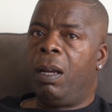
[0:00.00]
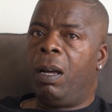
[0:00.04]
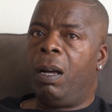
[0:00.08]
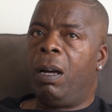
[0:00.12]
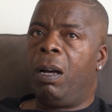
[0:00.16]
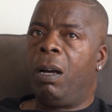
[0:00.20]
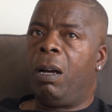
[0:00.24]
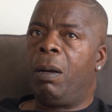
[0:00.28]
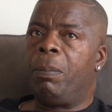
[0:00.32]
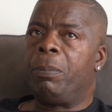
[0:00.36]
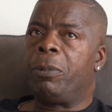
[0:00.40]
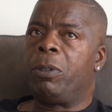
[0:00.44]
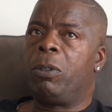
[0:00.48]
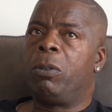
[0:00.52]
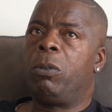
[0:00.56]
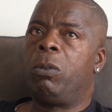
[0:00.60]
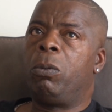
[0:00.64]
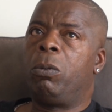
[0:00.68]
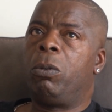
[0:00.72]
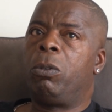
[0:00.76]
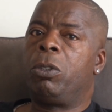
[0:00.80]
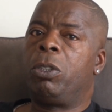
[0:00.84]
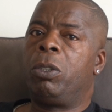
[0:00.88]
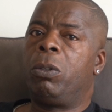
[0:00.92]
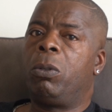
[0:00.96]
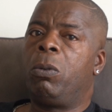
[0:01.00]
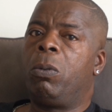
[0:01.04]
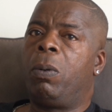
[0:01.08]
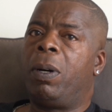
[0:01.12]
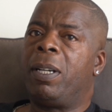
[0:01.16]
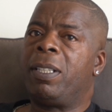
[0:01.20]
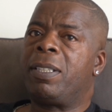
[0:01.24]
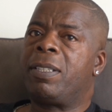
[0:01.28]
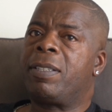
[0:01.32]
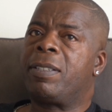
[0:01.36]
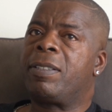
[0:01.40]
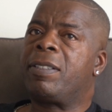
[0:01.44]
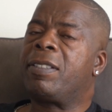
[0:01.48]
You're
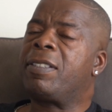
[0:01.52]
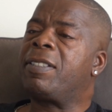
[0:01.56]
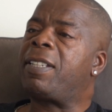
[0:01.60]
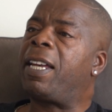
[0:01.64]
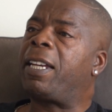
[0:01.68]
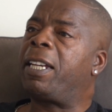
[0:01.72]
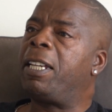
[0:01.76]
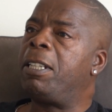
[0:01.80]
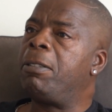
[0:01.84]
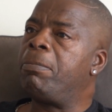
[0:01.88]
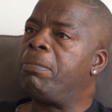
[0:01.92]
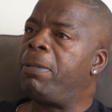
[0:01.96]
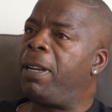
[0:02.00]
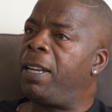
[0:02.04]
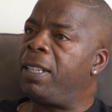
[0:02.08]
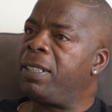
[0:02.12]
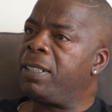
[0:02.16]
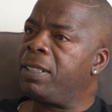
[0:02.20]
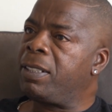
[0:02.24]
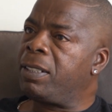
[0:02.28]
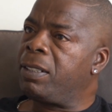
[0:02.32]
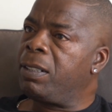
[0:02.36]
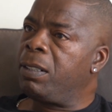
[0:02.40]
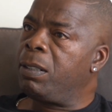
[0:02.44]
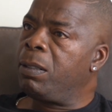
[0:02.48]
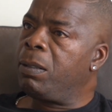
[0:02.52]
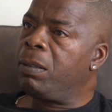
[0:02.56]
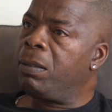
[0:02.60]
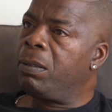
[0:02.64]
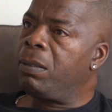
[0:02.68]
always second best.